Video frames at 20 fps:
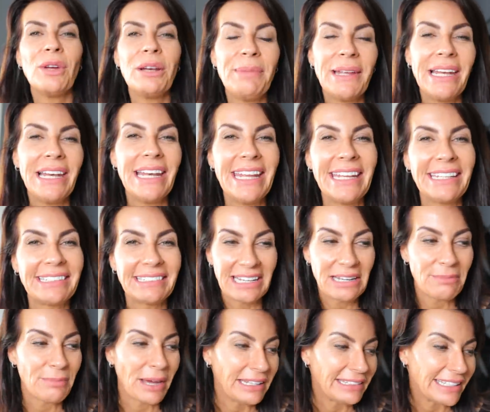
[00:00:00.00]
will be linked
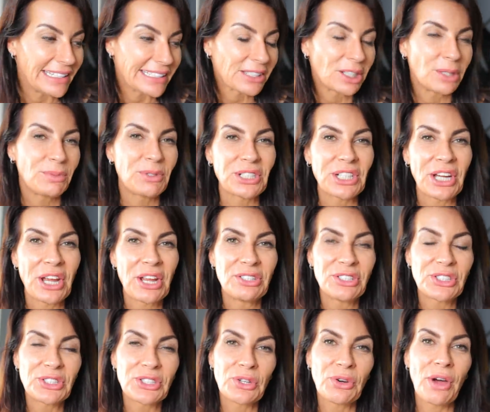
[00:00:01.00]
in my description.
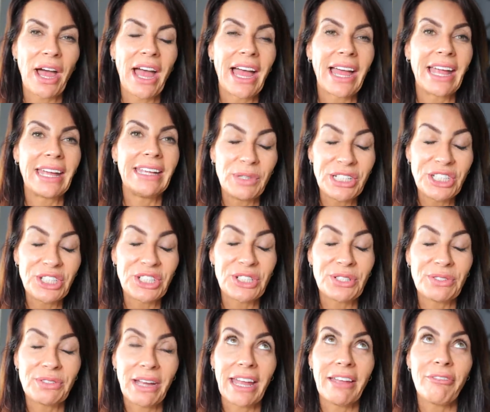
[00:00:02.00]
So I wish
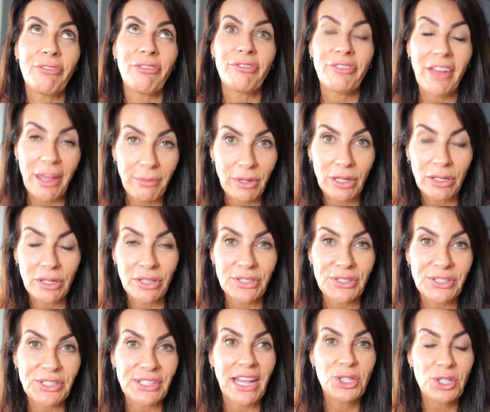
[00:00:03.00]
you a
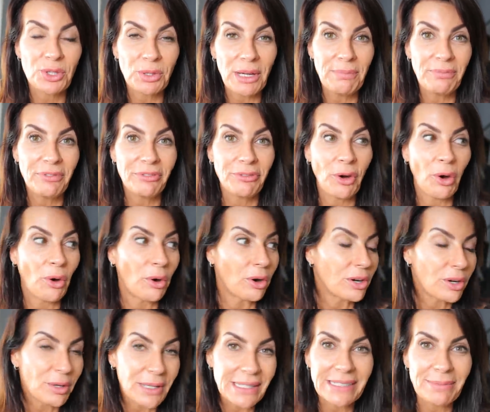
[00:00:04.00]
fabulous trip for
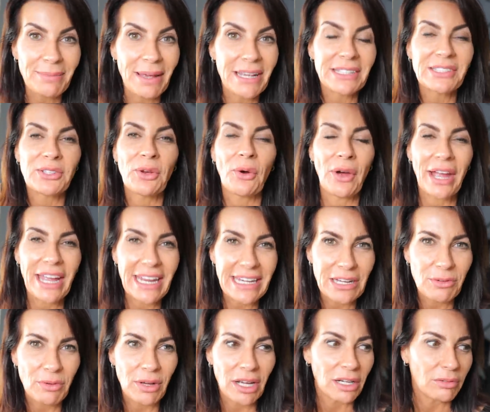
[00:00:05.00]
Christmas or
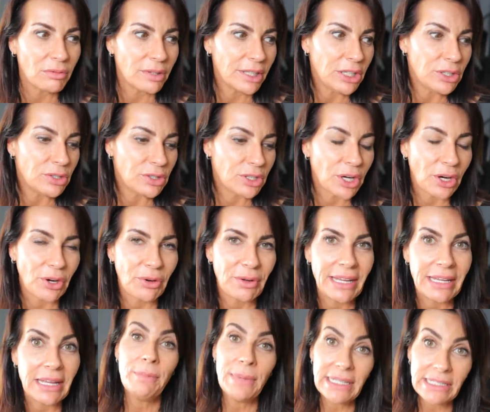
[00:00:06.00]
anywhere where you're
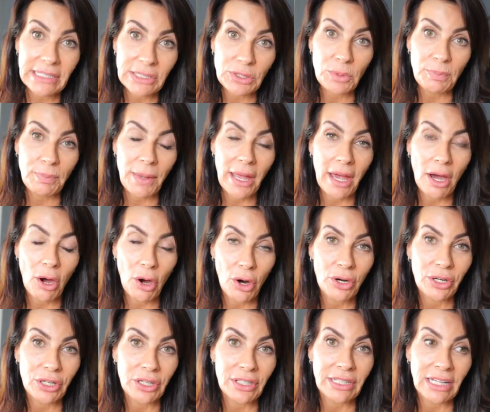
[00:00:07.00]
going. Be super
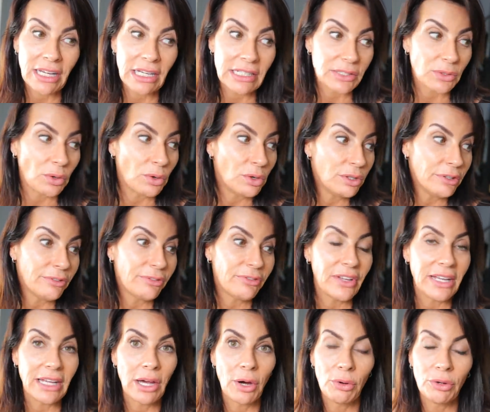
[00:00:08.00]
organized. All the
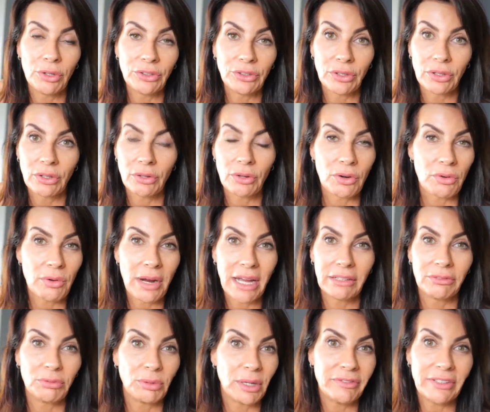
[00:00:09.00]
things I order
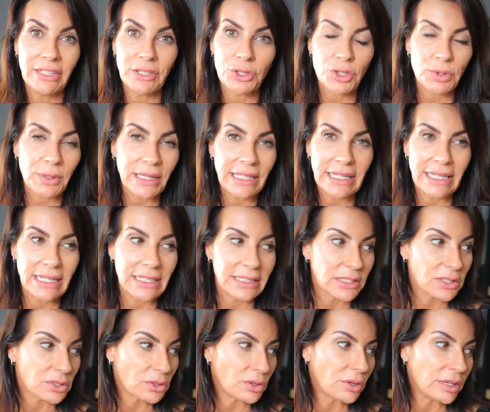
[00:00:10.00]
arrive within 3 days.
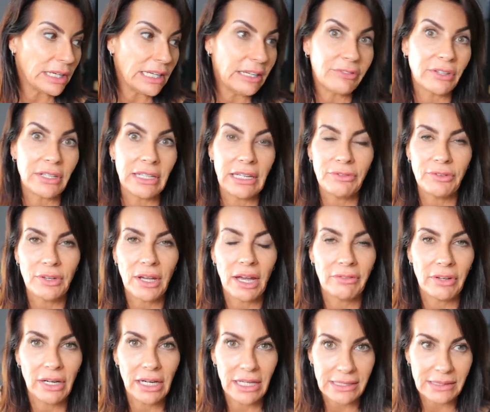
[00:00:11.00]
So even if you
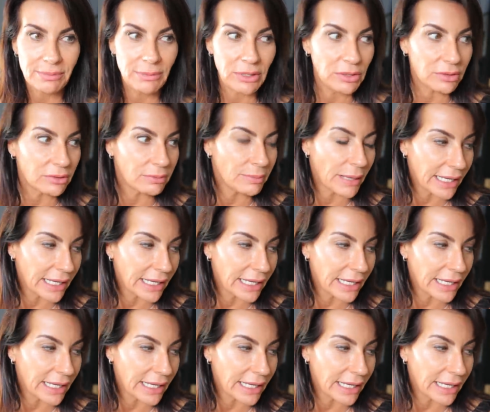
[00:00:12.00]
have a last minute